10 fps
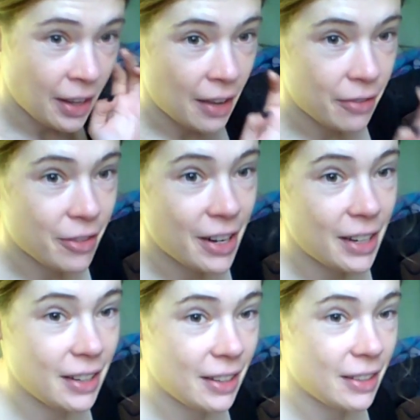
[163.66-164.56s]
have read
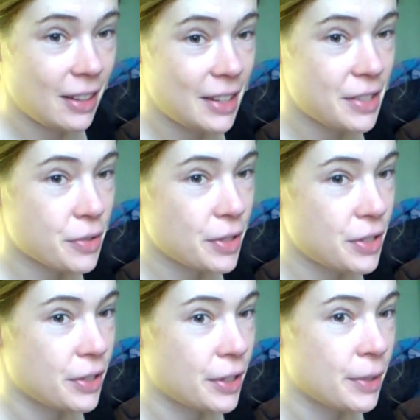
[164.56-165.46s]
in
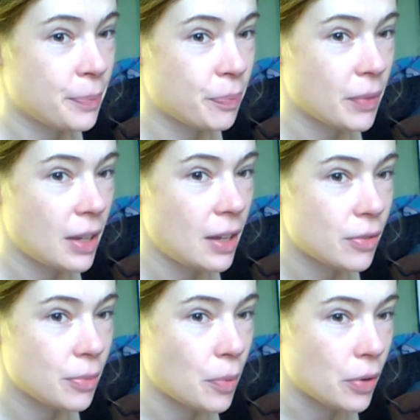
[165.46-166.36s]
literature,
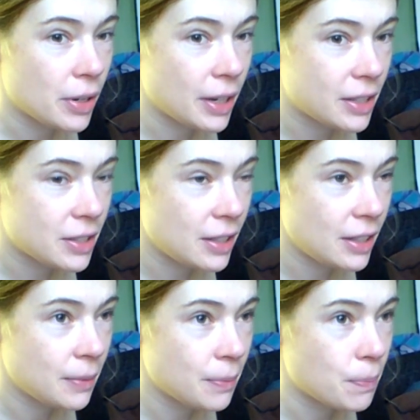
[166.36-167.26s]
even more actually,
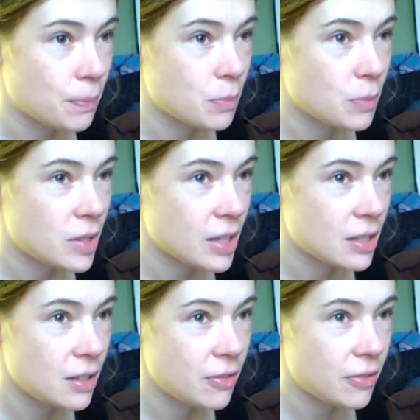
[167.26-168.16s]

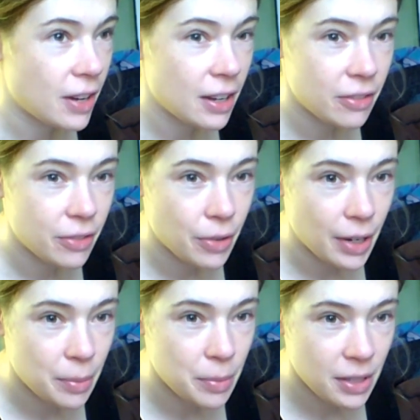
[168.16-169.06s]
65
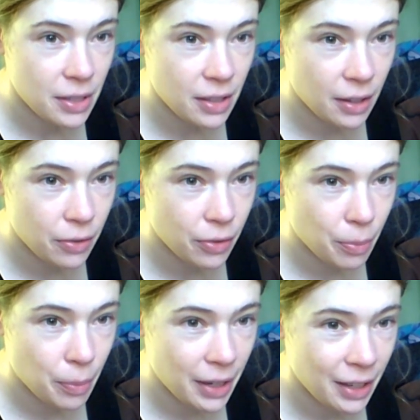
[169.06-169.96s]
grams I think for
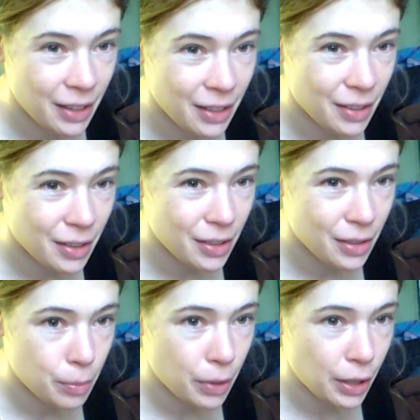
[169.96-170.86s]
my
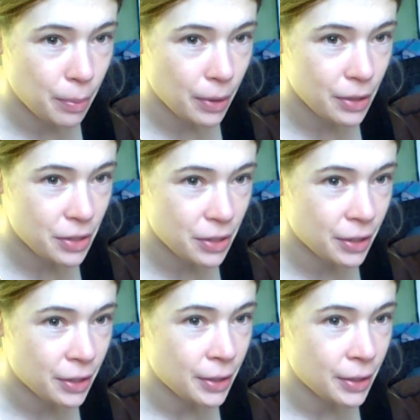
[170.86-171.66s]
body posture.